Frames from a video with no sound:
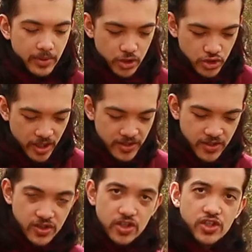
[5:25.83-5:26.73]
but
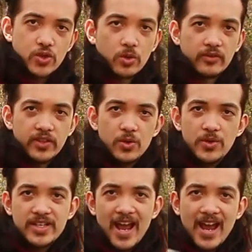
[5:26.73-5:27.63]
just to sort of
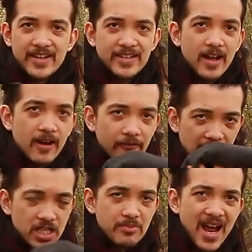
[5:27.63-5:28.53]
use as a
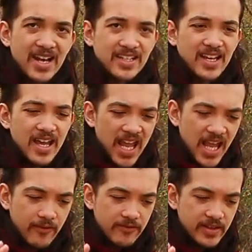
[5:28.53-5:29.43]
face mask
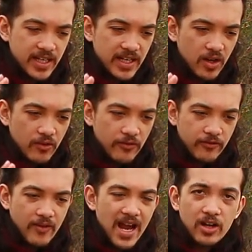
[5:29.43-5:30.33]
if the
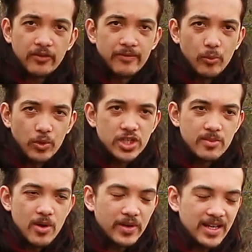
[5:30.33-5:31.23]
fire from the wood
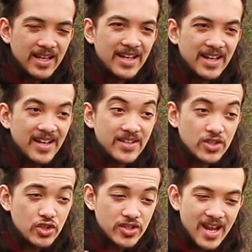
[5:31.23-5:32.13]
smoke
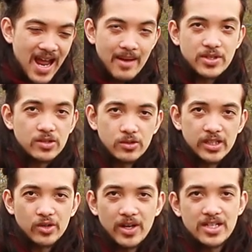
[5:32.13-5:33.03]
is just
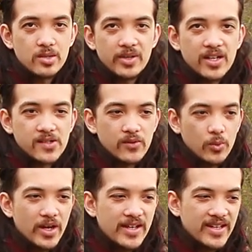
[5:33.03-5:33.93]
absolutely crazy because of the
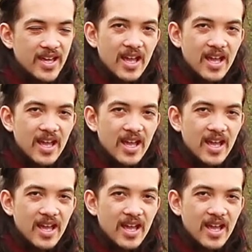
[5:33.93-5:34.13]
wind,